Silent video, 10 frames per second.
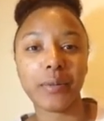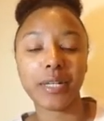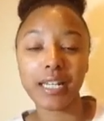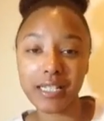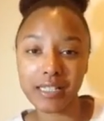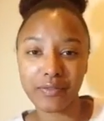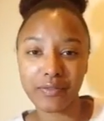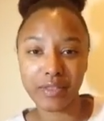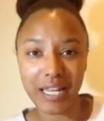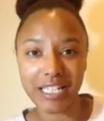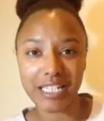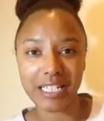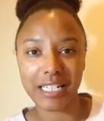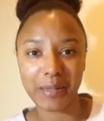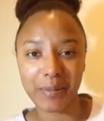because of location
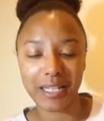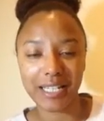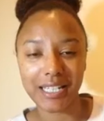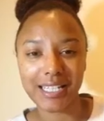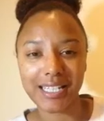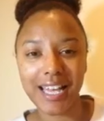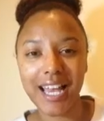independence.